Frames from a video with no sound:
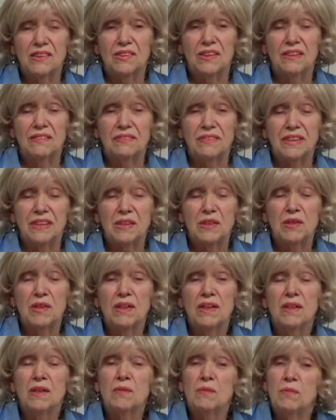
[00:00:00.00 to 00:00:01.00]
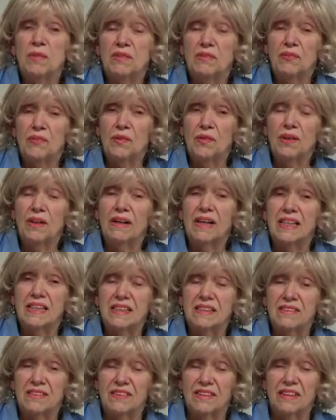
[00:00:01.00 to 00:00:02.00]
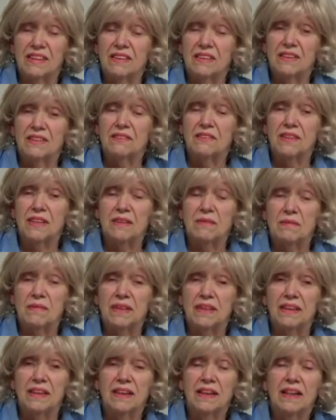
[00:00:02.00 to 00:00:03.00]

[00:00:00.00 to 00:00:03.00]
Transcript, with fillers: office, before I started the treatment,